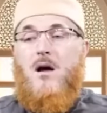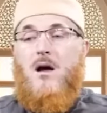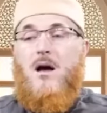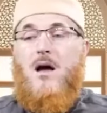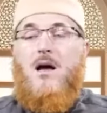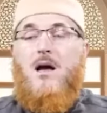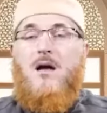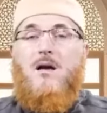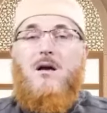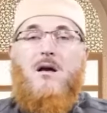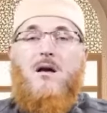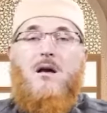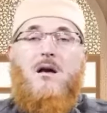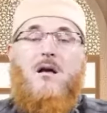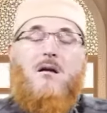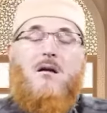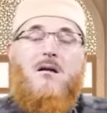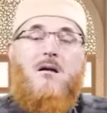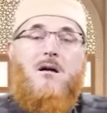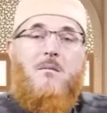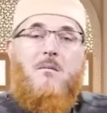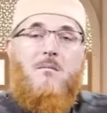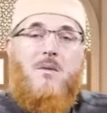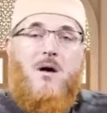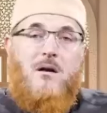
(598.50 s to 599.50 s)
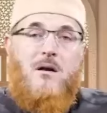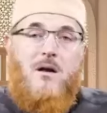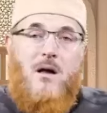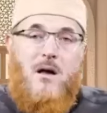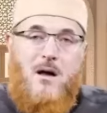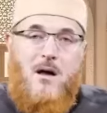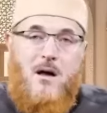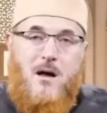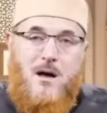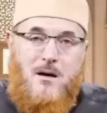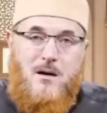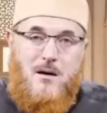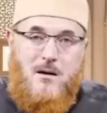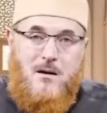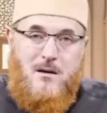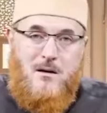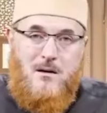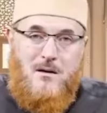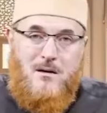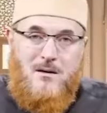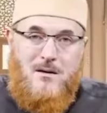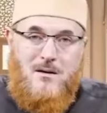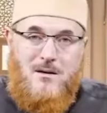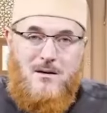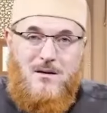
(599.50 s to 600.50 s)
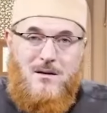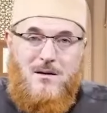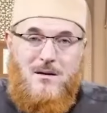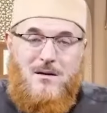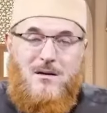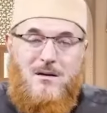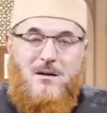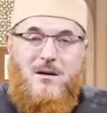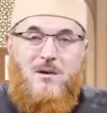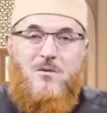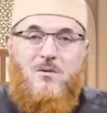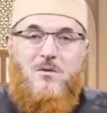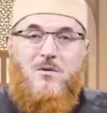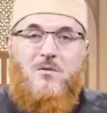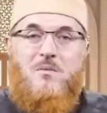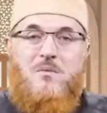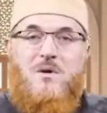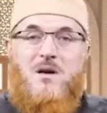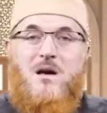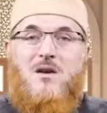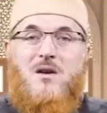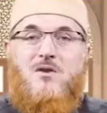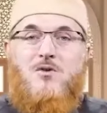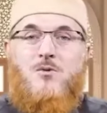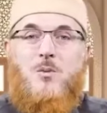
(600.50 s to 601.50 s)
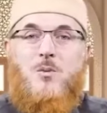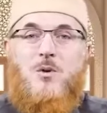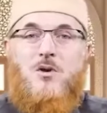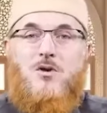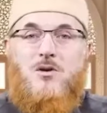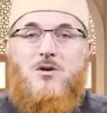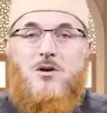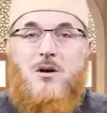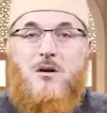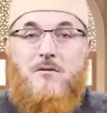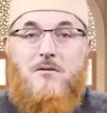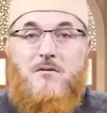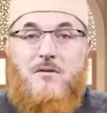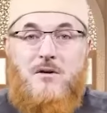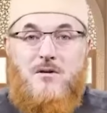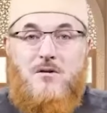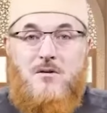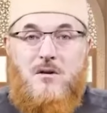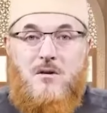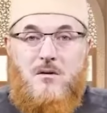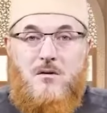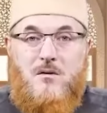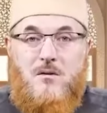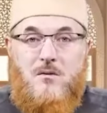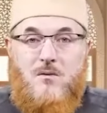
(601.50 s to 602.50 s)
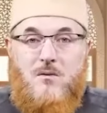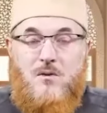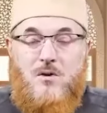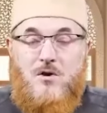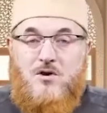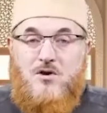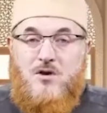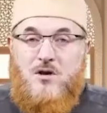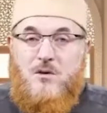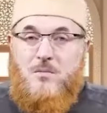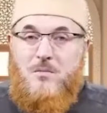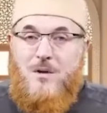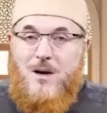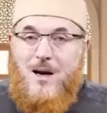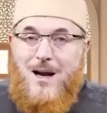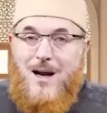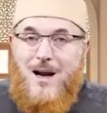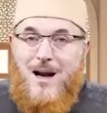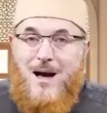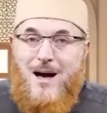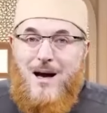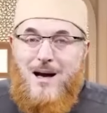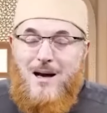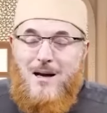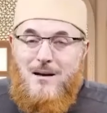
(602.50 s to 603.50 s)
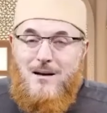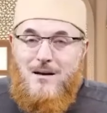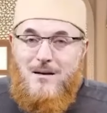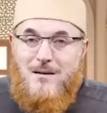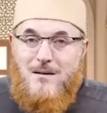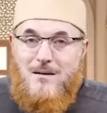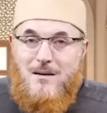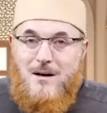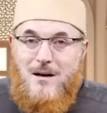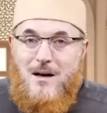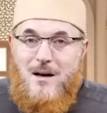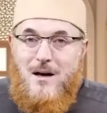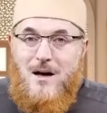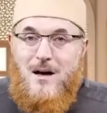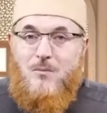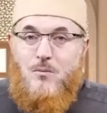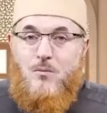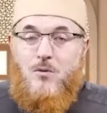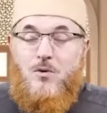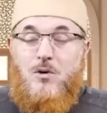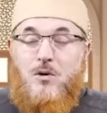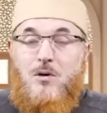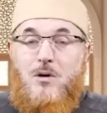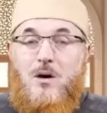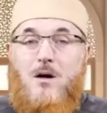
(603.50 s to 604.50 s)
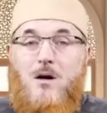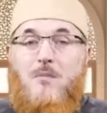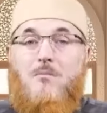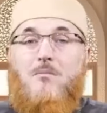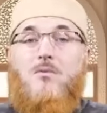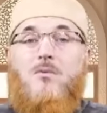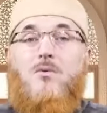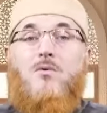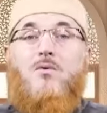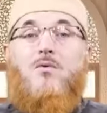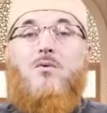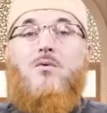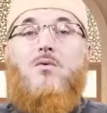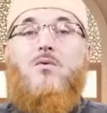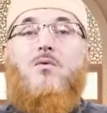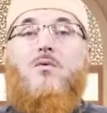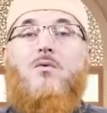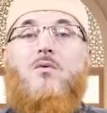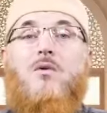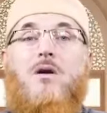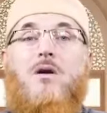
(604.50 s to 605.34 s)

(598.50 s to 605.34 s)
And in Ramadan, there would be a special visit where Jibreel alayhi salam would come to